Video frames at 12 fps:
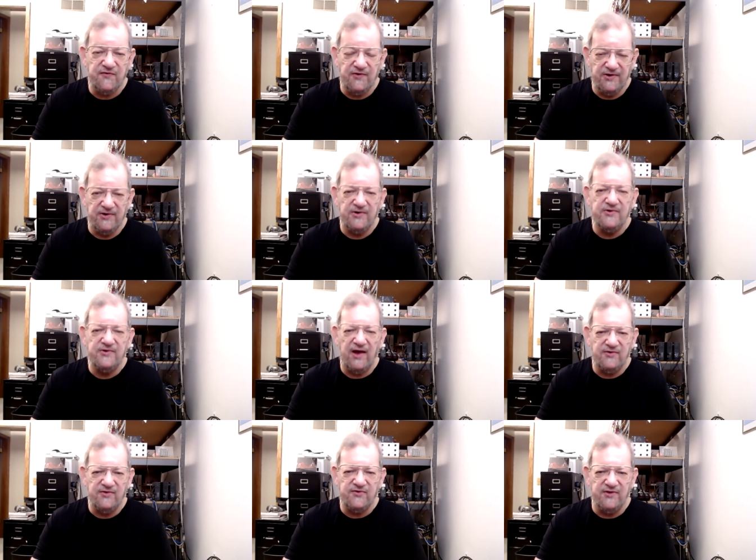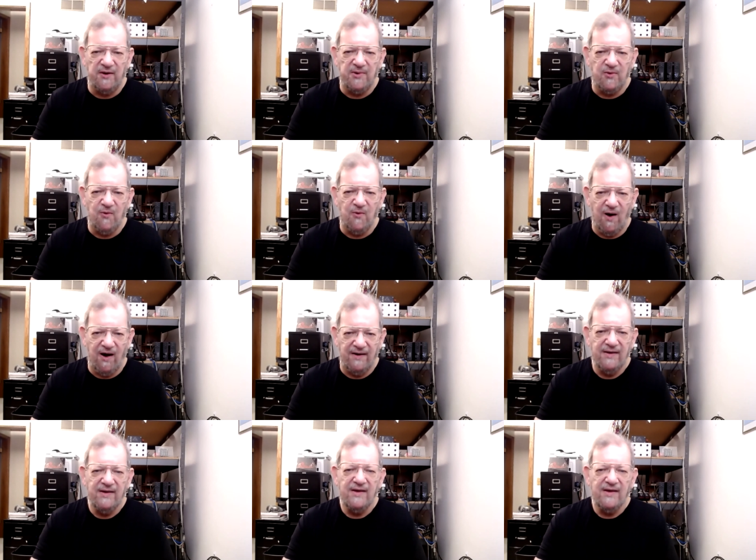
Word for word: for your test number one